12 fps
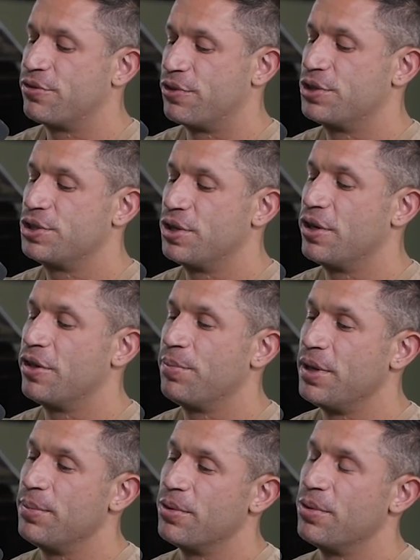is for sure the
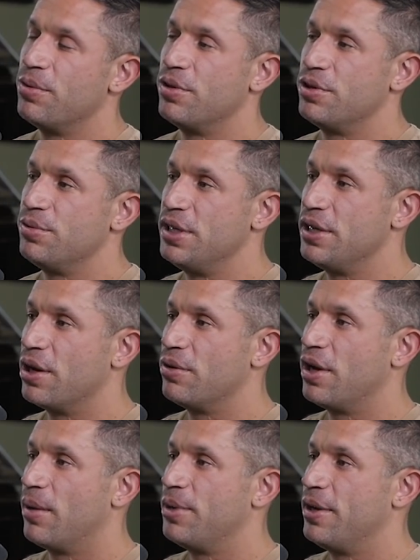people who are too ego
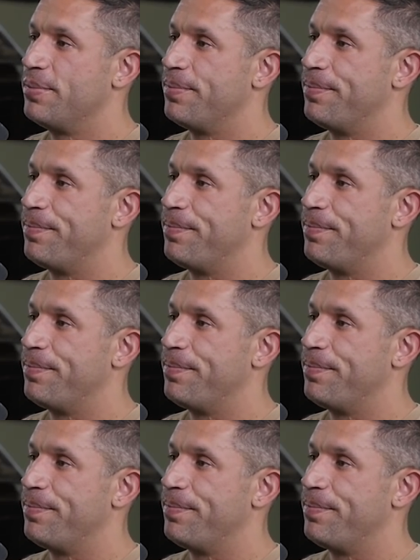dominant.